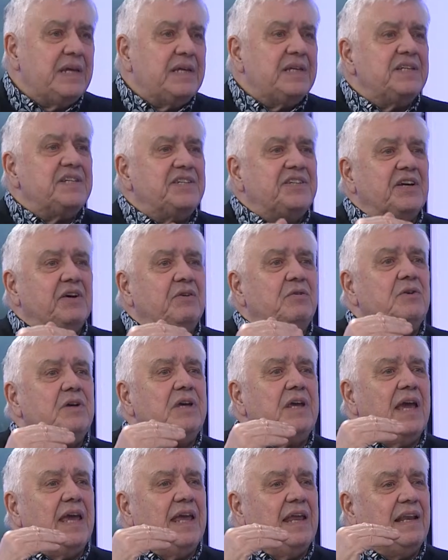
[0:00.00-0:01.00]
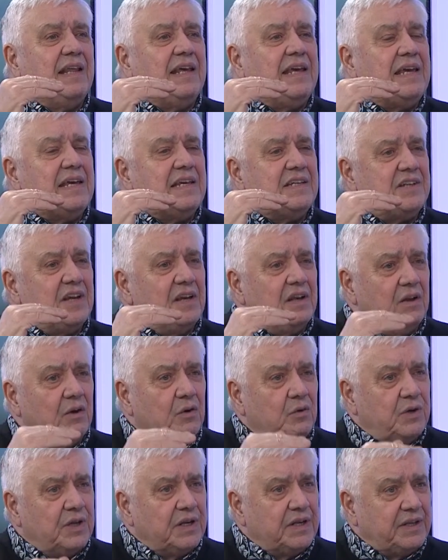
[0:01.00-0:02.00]
Silk, Haley, is a
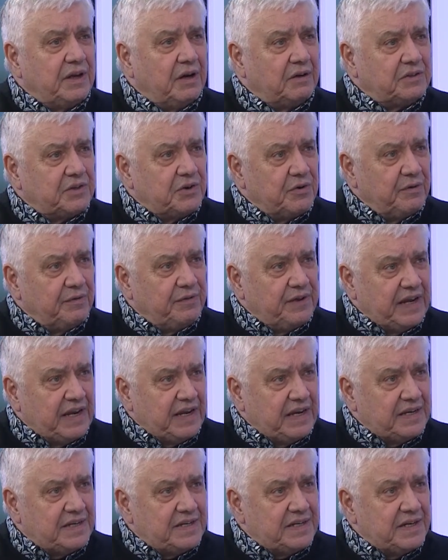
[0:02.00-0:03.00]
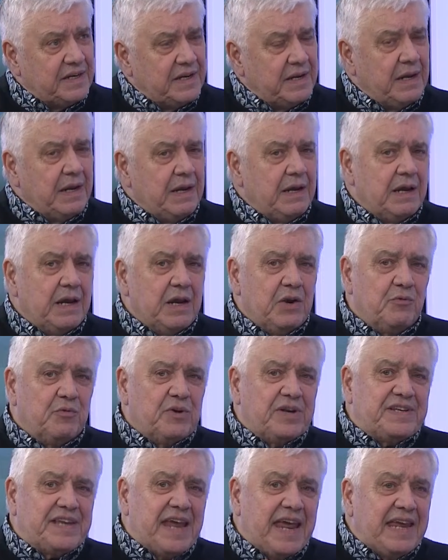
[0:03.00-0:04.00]
low conductor of heat. It
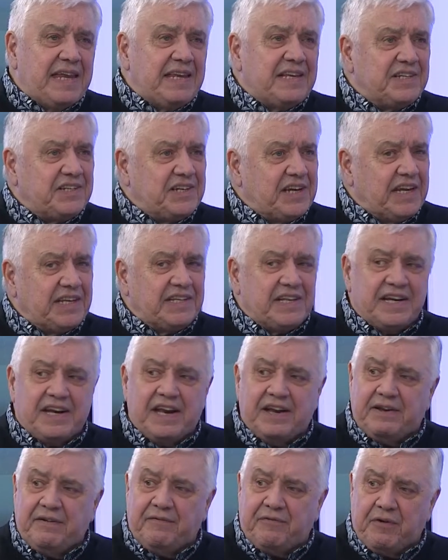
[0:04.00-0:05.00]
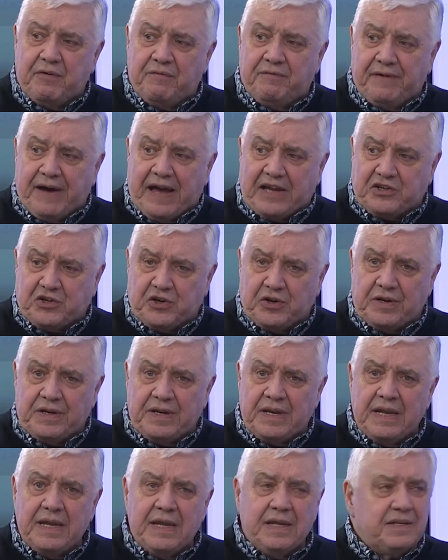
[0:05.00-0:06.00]
retains heat in a different
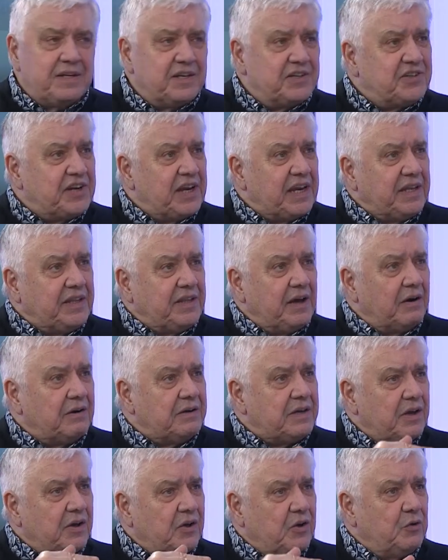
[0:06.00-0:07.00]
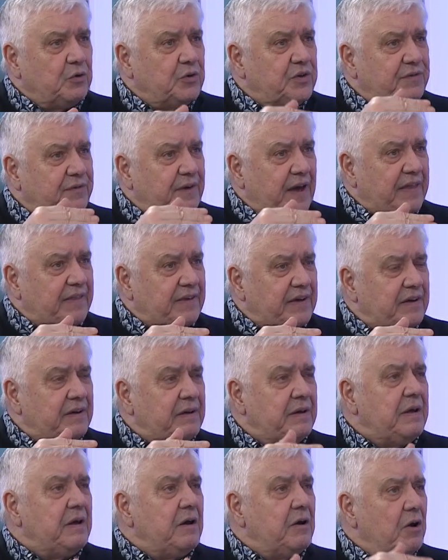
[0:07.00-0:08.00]
fashion to, say, duck, goose feather,
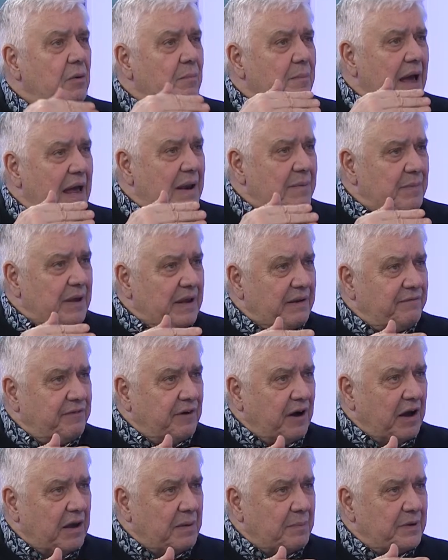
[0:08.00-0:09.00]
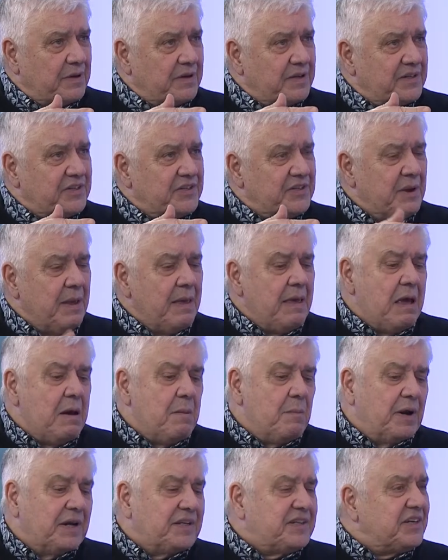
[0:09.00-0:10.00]
or man-made fibers.
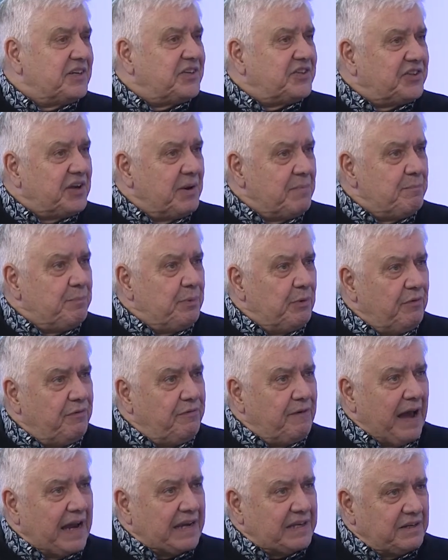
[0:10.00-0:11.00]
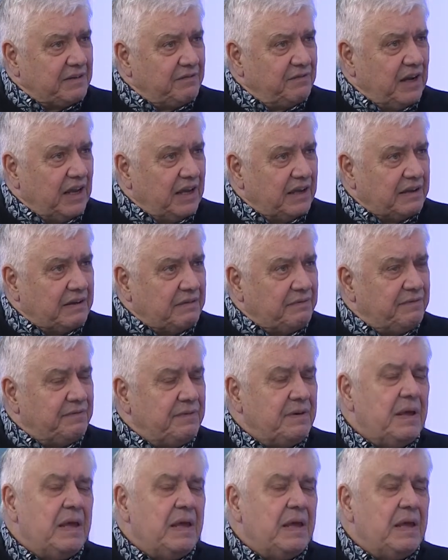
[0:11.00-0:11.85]
But it's a simple fact of life.